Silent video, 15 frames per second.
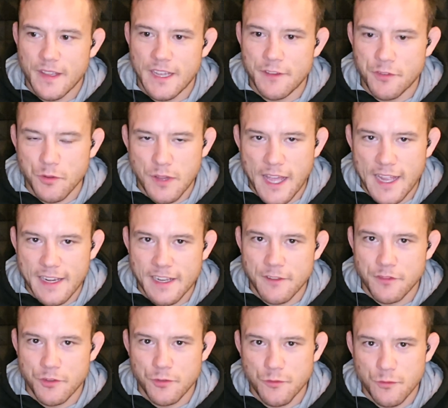If
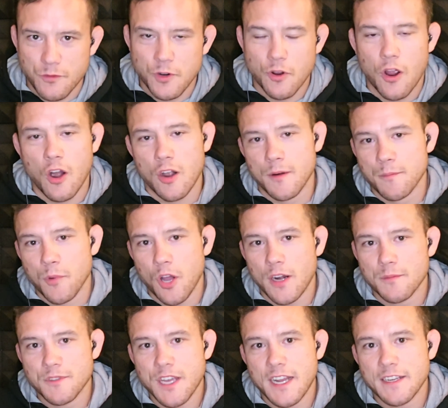you are in
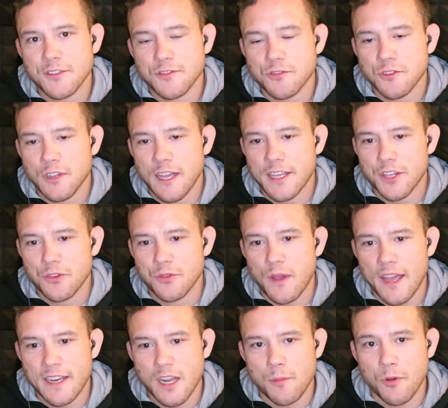bottom side control and you
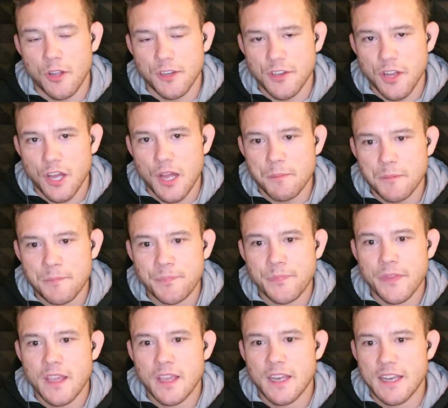end up on top,
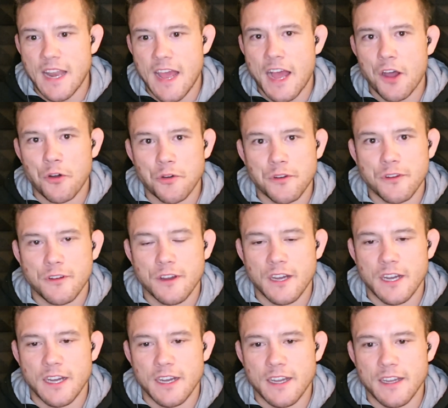now,
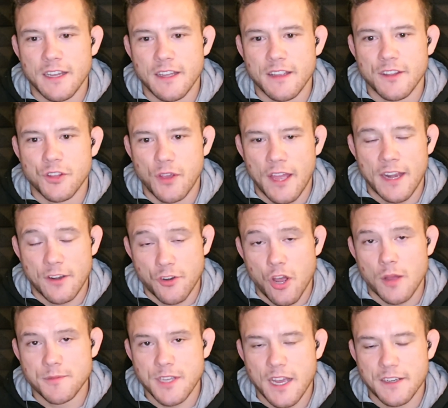and
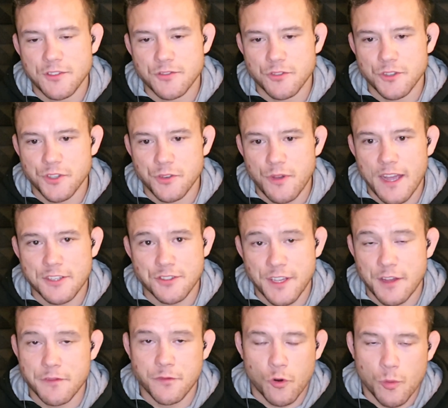top side control, you actually
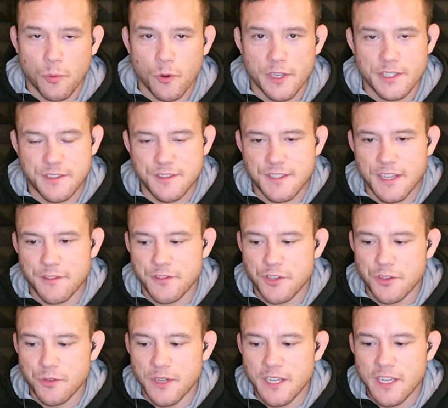get 4 points instead of
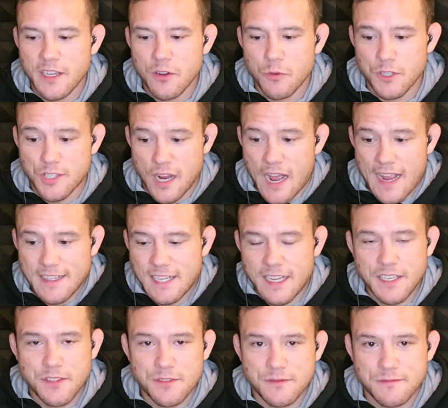2, which I
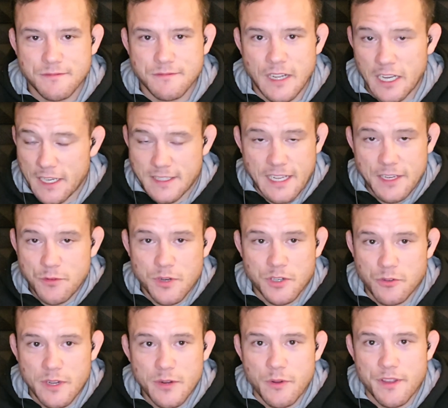tend to
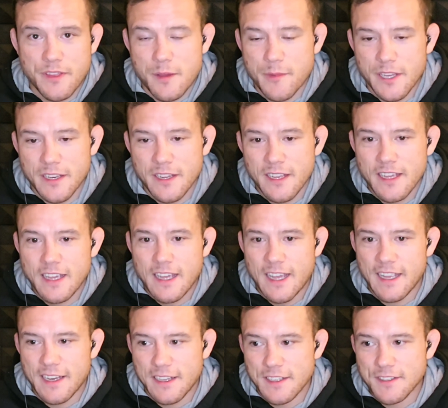agree with. I mean,
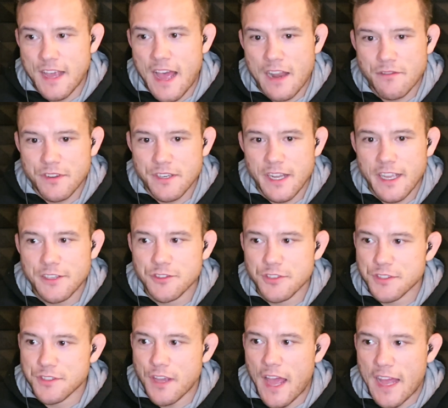it is
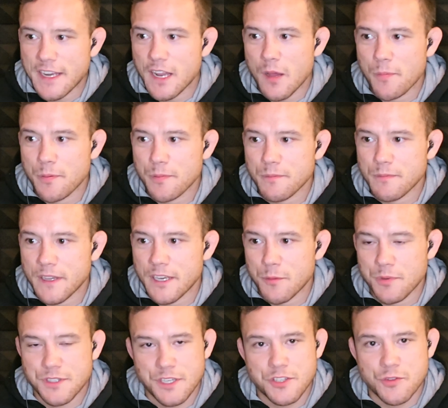advantageous to end up in a
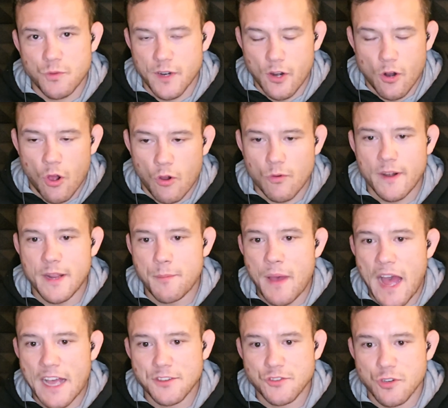position where you're already
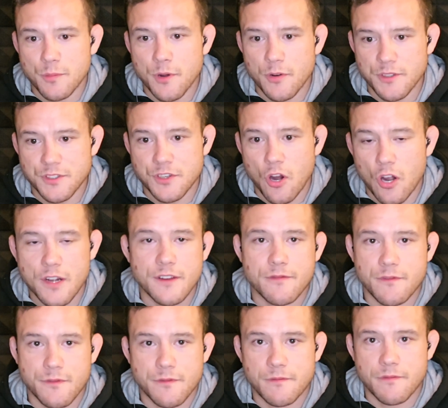past your opponent's guard
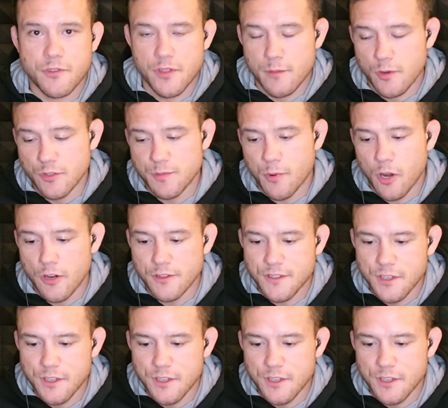for the most part.